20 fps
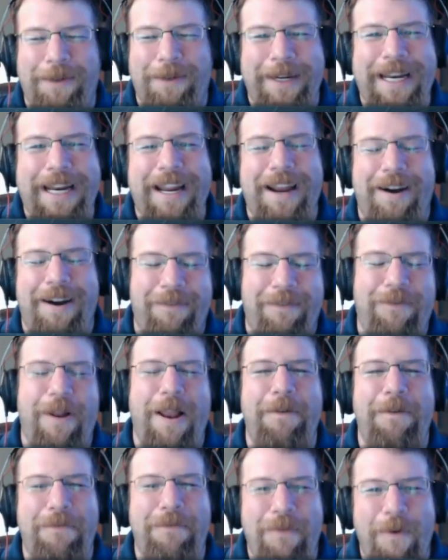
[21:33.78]
three or
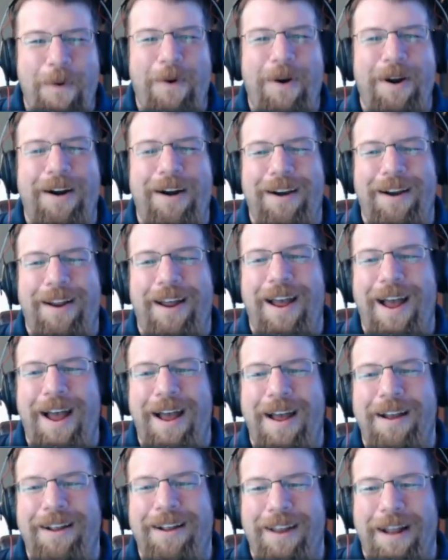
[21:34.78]
Fallout four
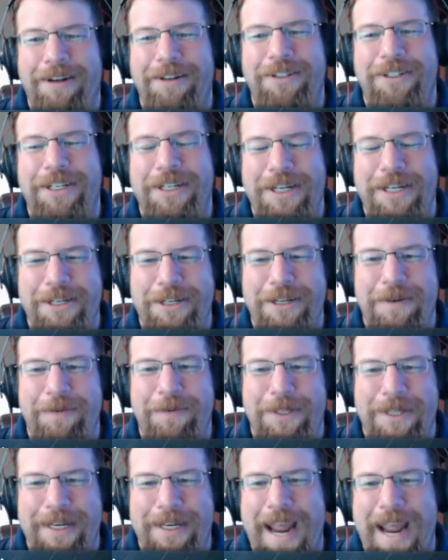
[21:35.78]
uh, collector's edition
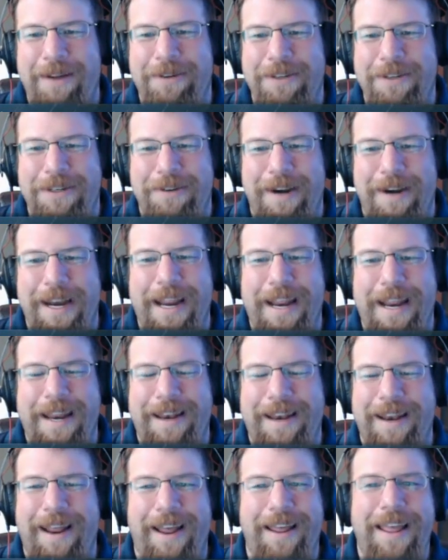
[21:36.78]
was announced, right?
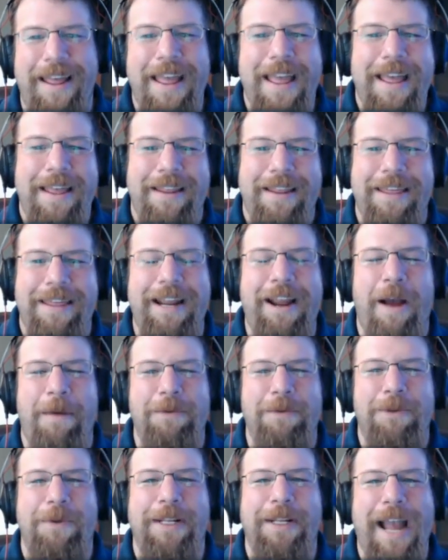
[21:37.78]
And the thing
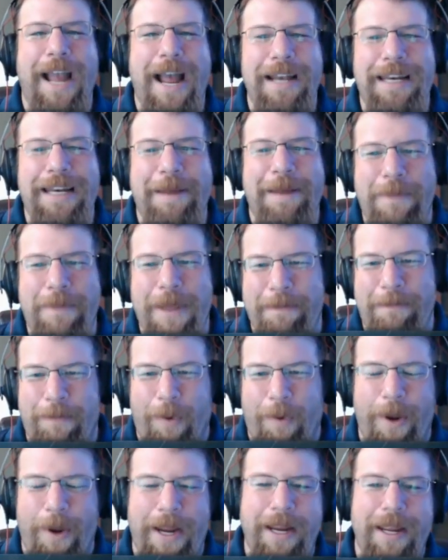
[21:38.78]
comes with a goddamn
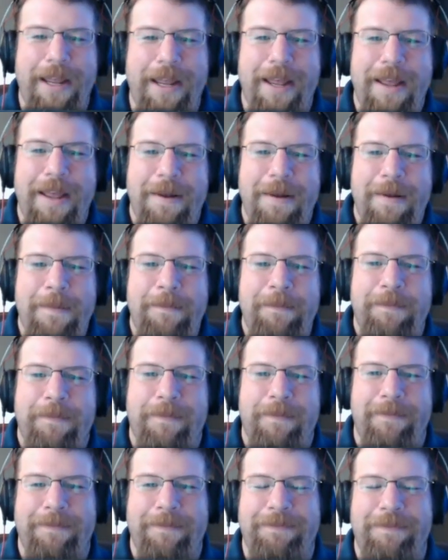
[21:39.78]
Pip-Boy. Pip-Boy.
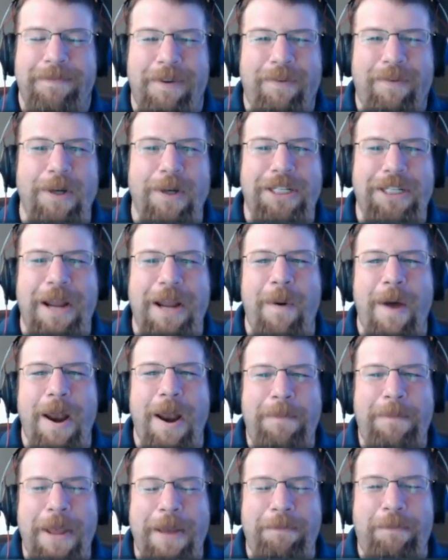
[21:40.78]
Of course I want
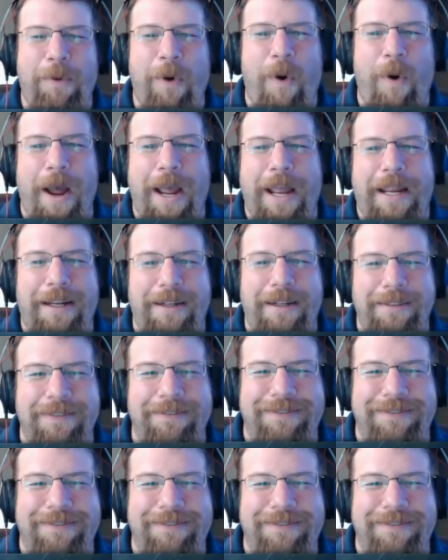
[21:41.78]
a Pip-Boy.